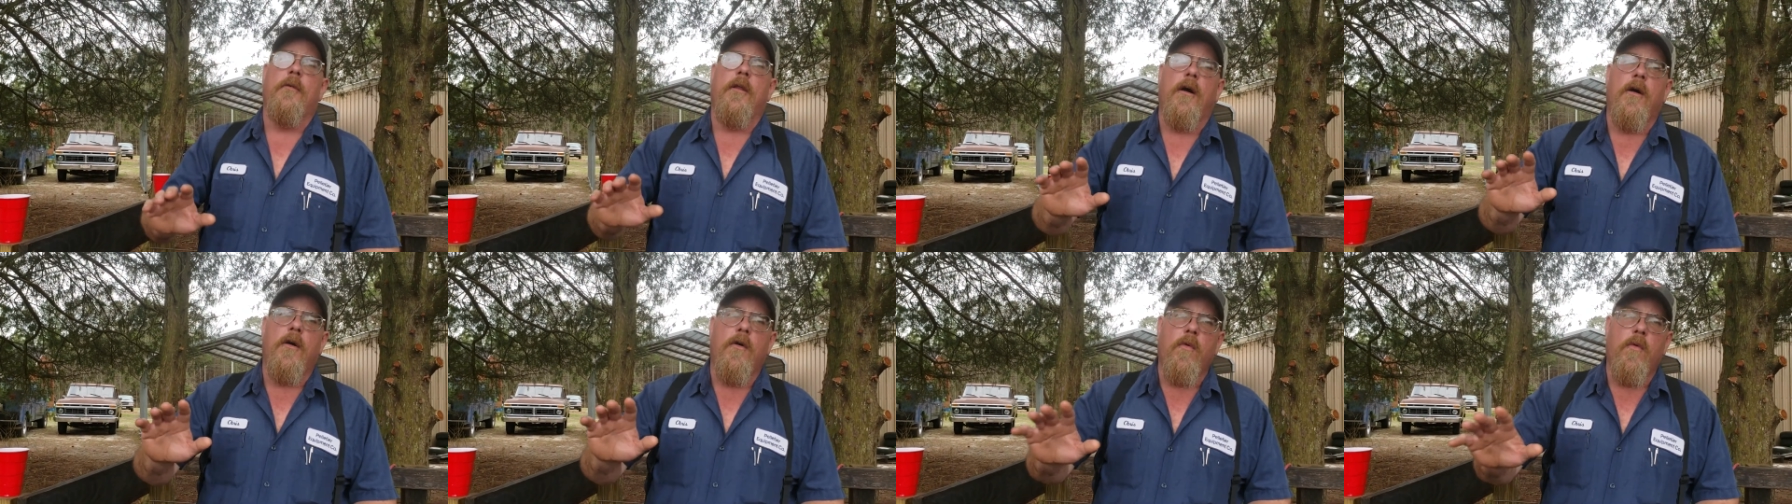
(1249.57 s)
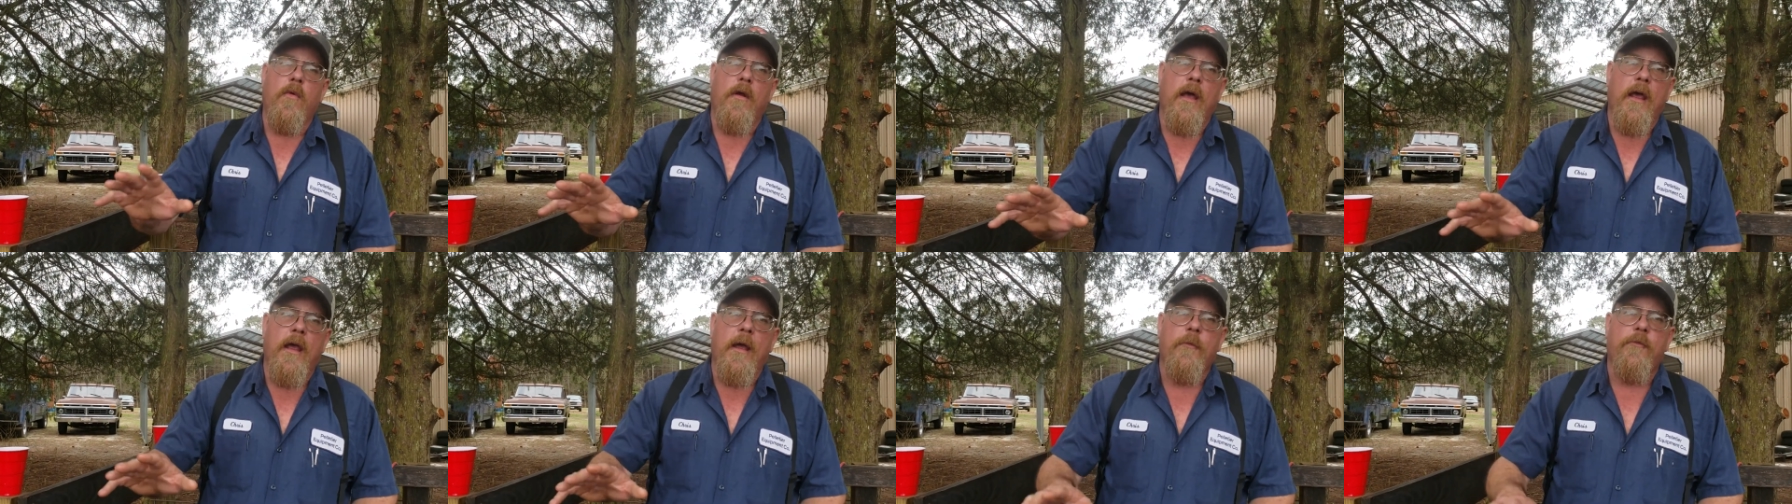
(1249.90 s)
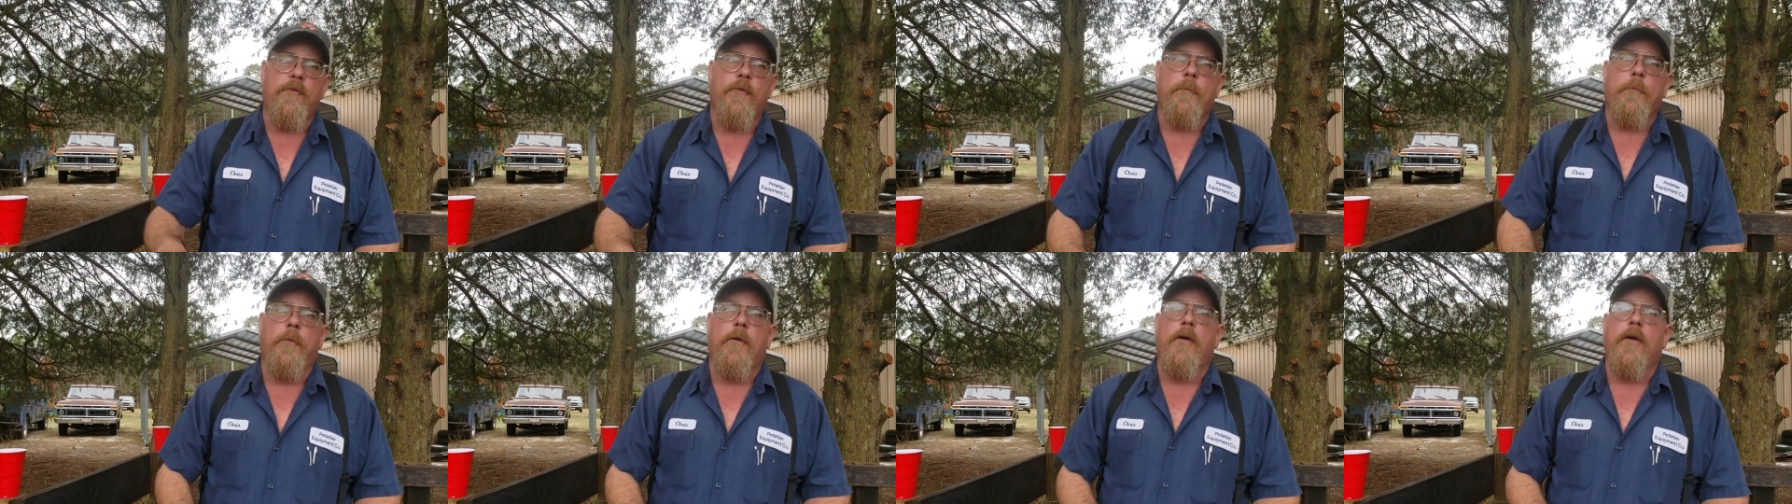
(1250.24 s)
of the old
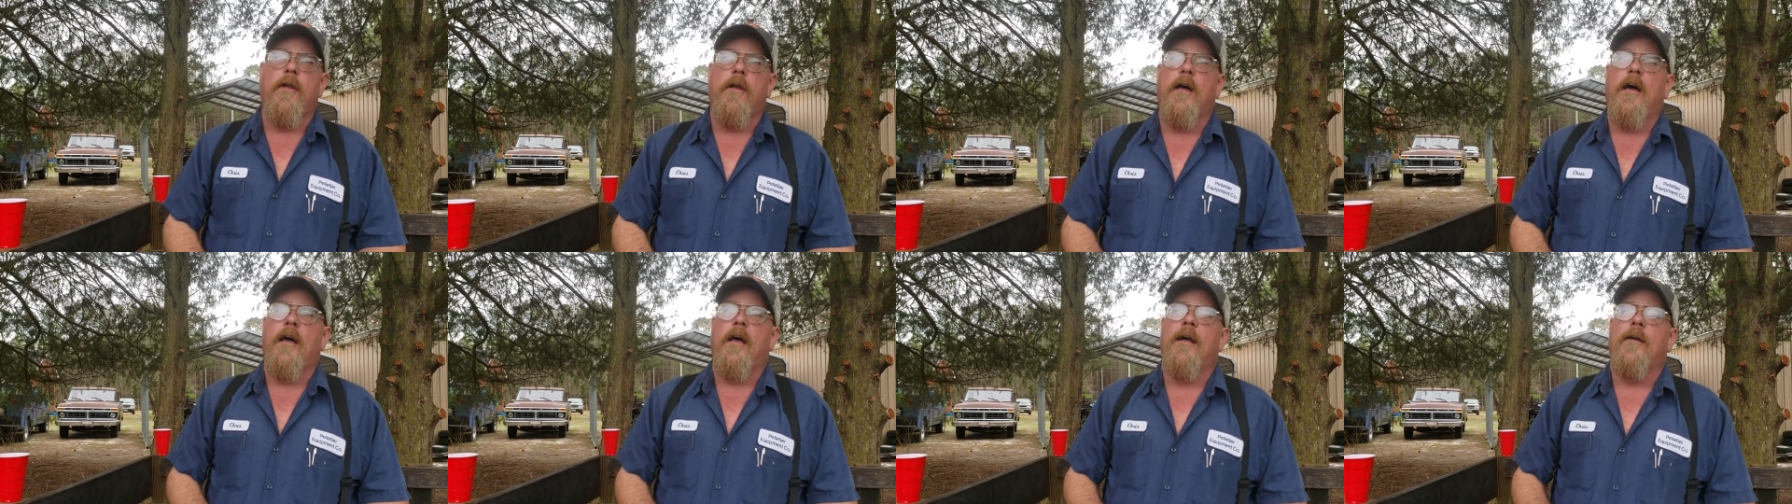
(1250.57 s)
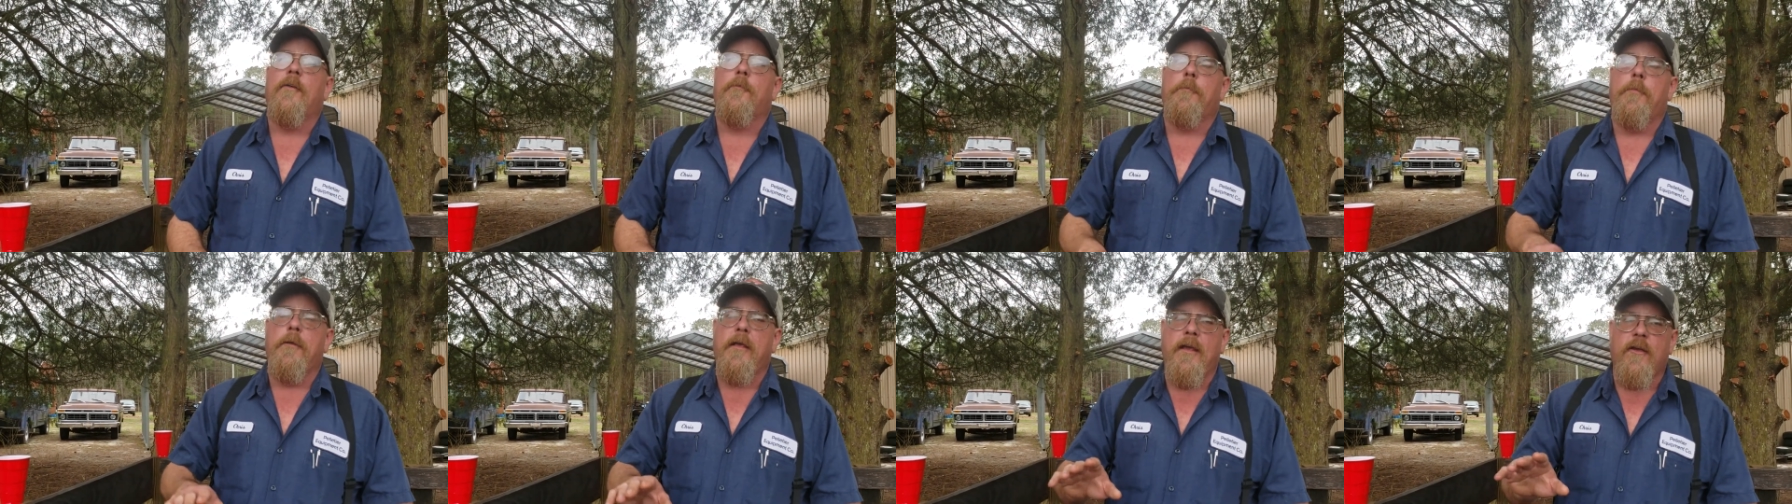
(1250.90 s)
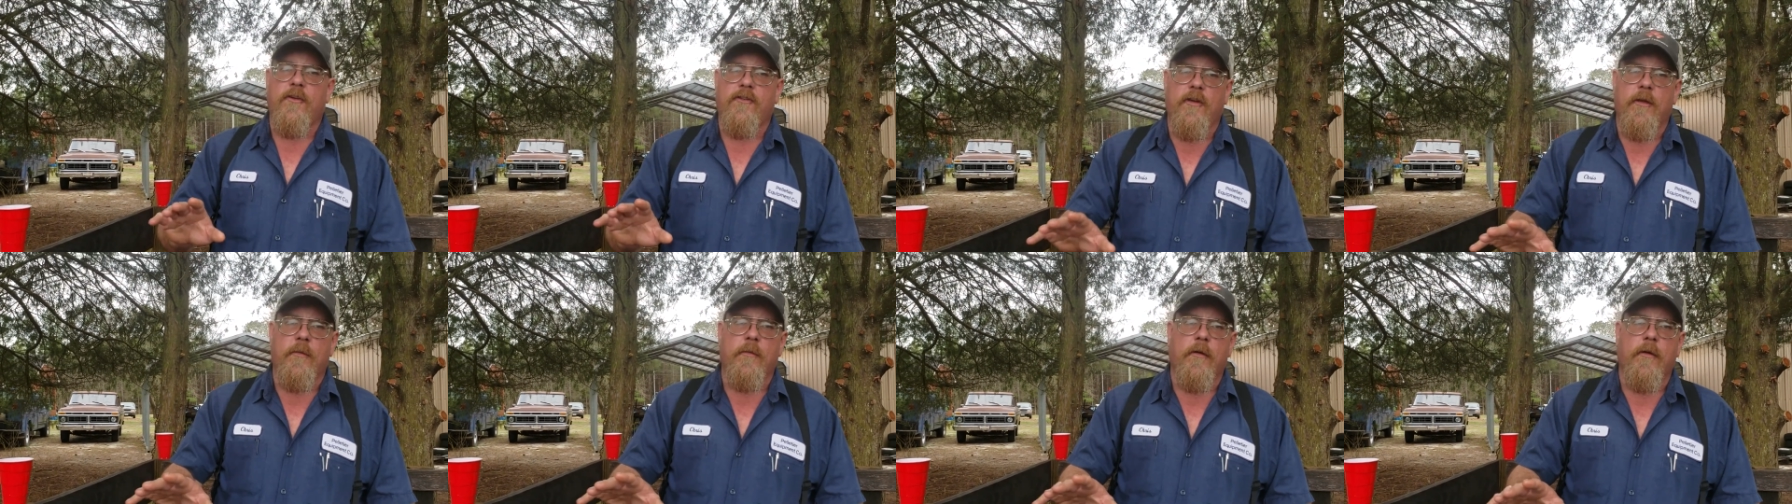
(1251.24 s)
Hampshire bloodlines,
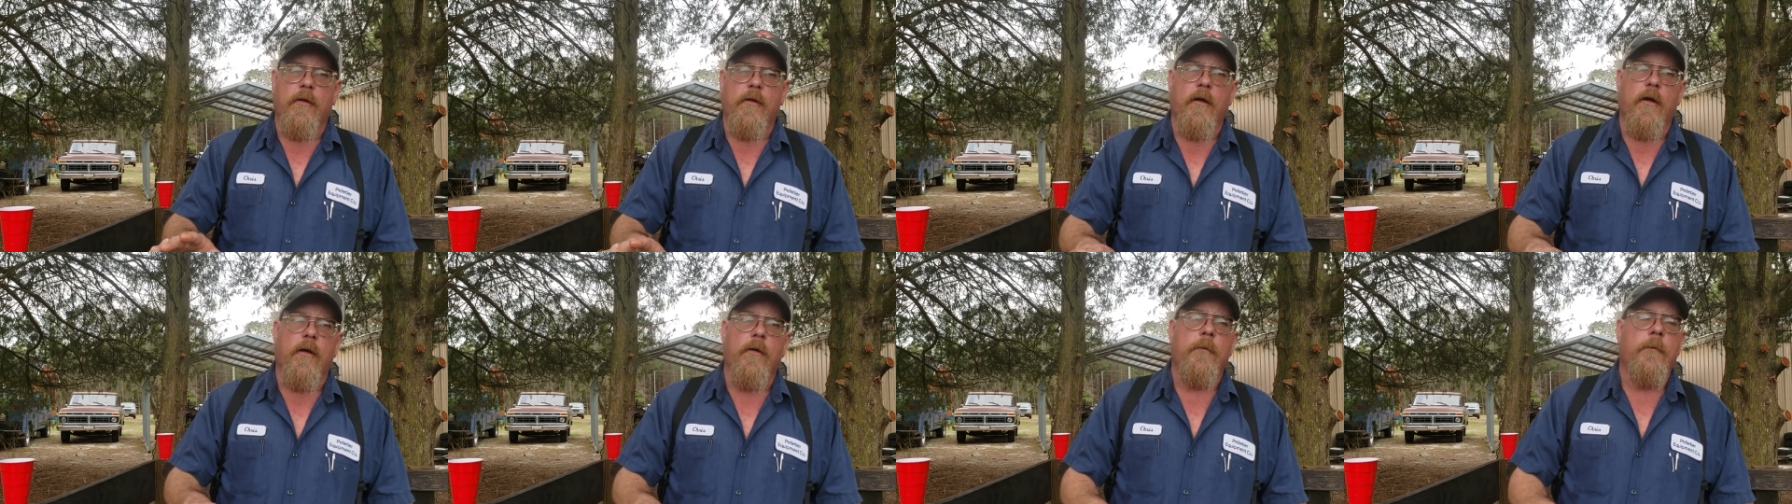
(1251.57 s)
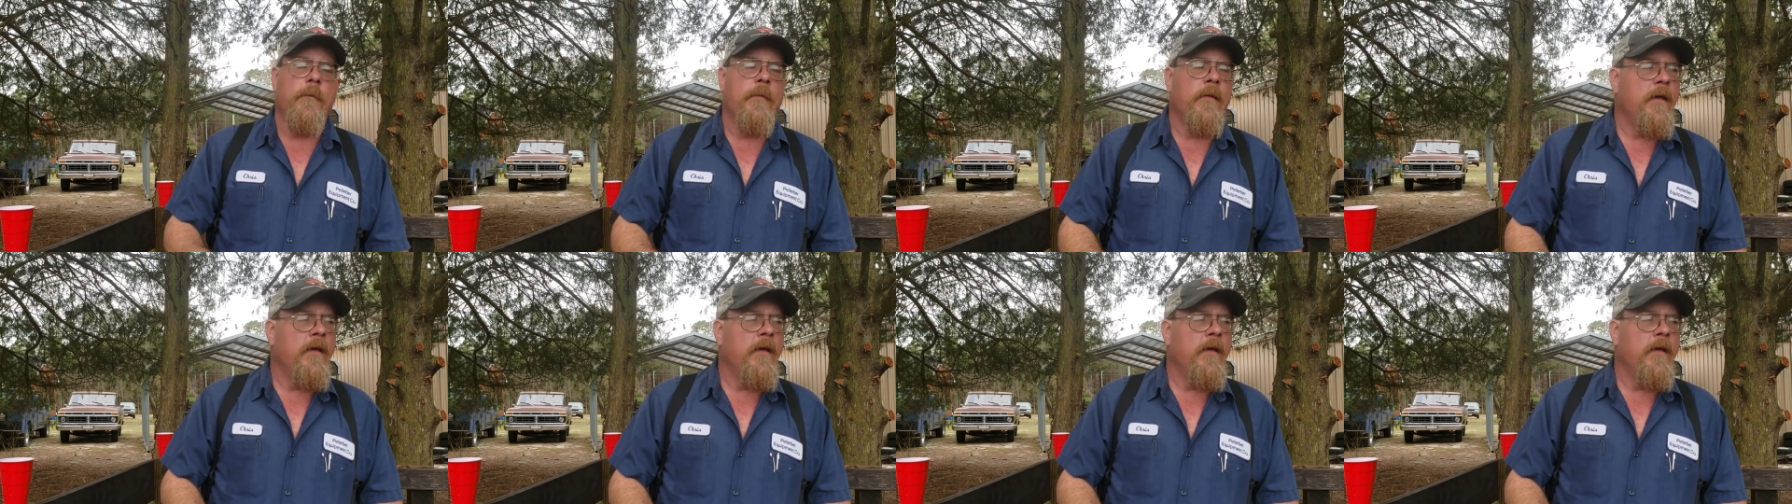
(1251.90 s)
pigs that were great.